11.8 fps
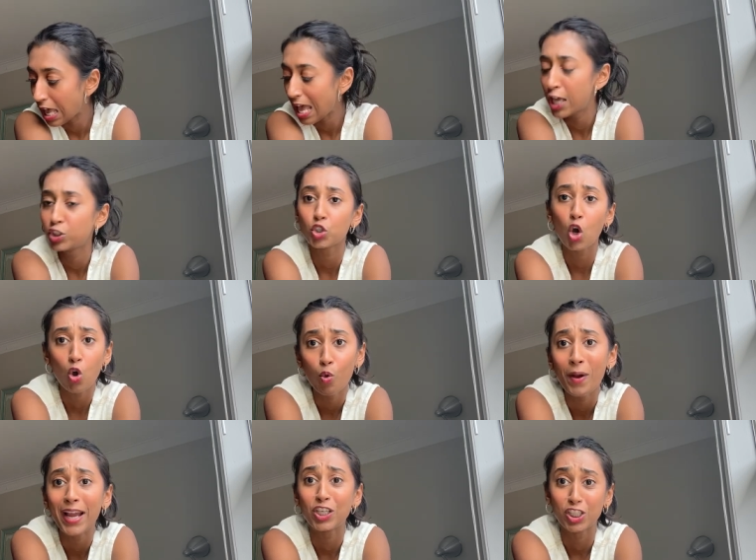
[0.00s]
and oh
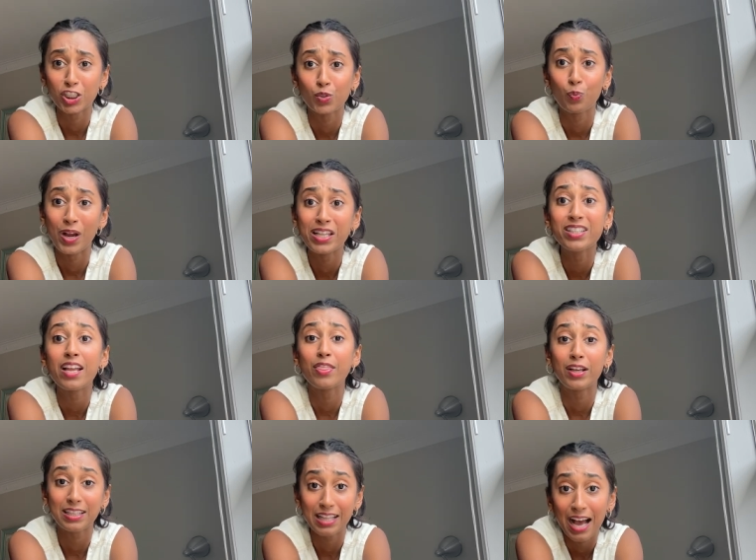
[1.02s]
my gosh, when the
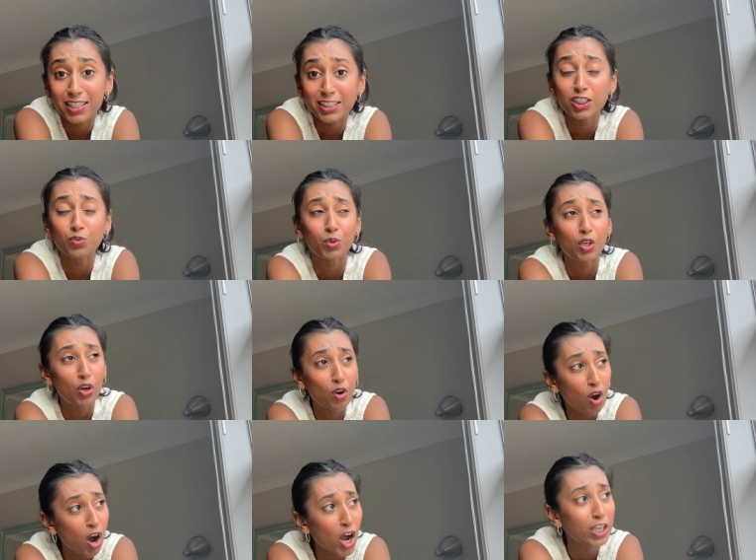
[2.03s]
classes were
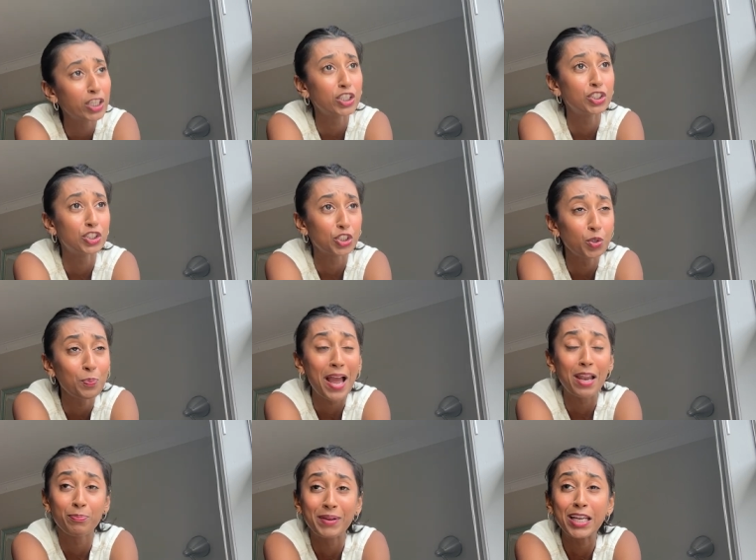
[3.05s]
on Zoom
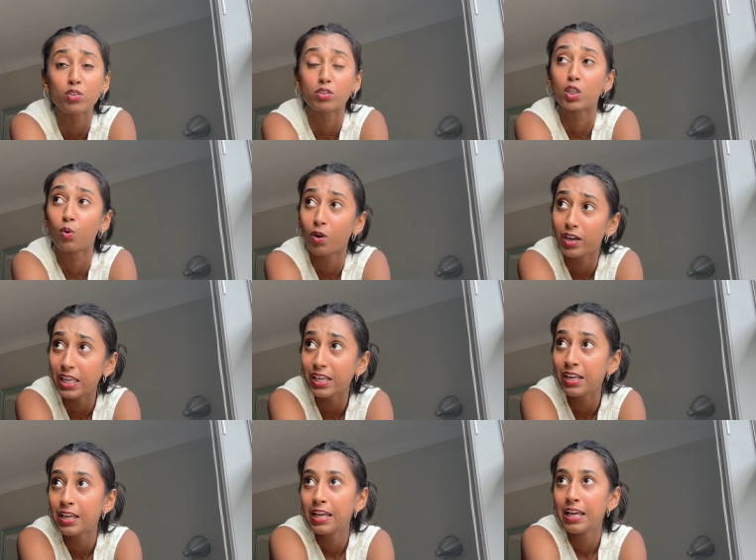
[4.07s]
and being
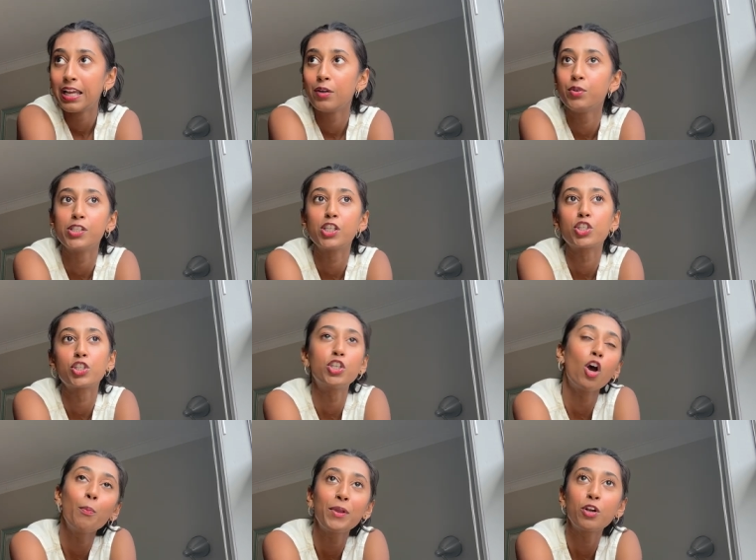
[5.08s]
recorded, it was
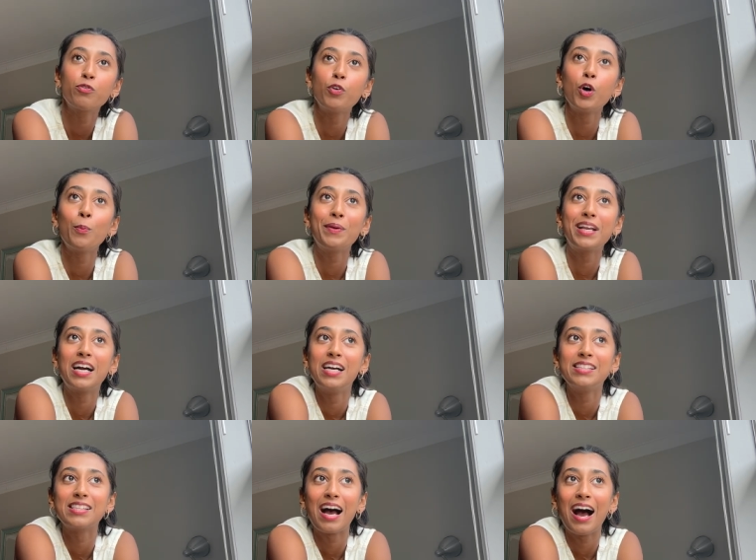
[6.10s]
so beautiful
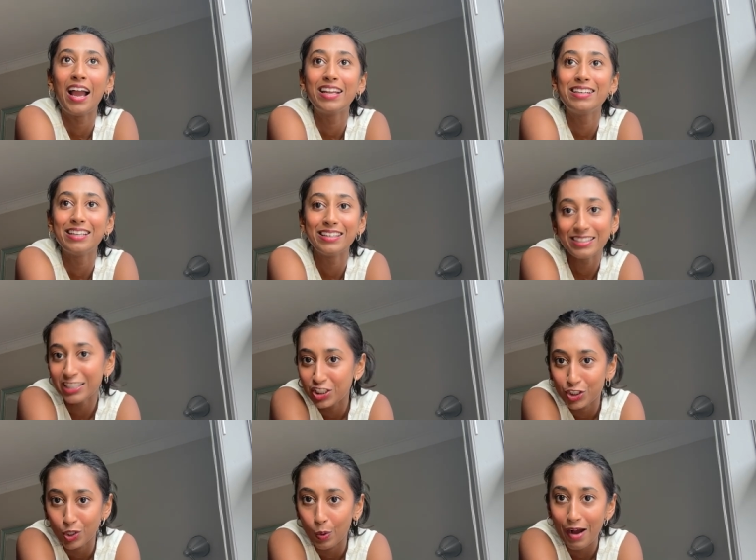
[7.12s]
because I didn't need to
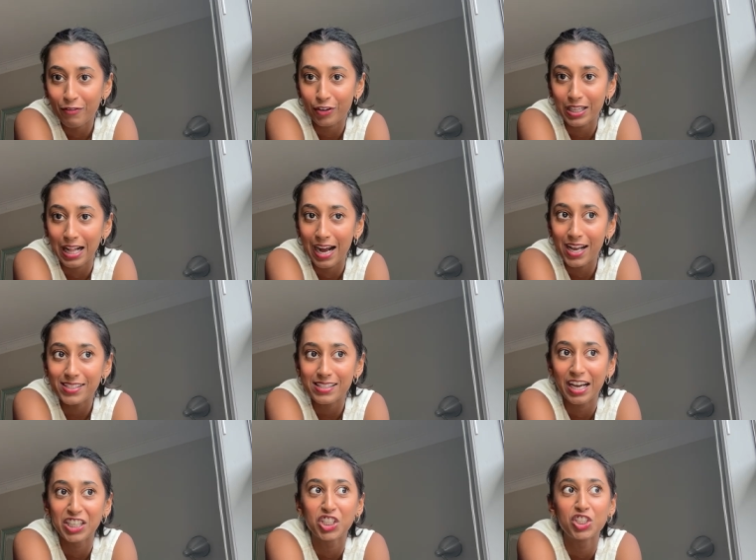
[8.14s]
show up for class.
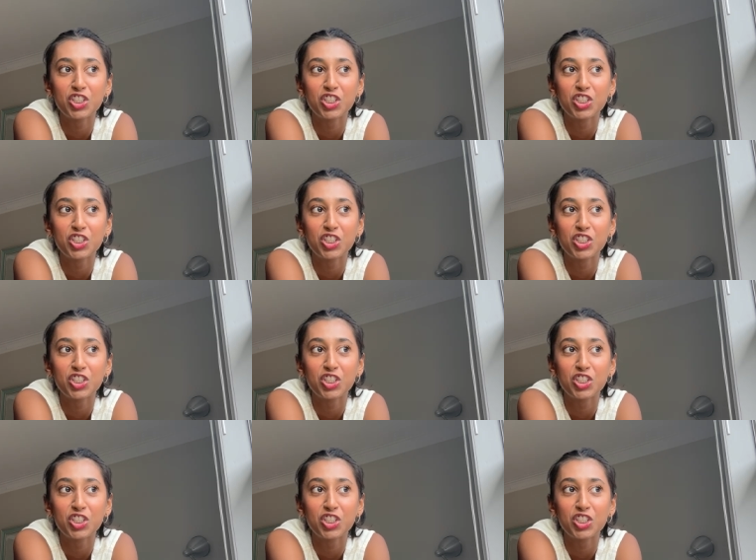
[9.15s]
I could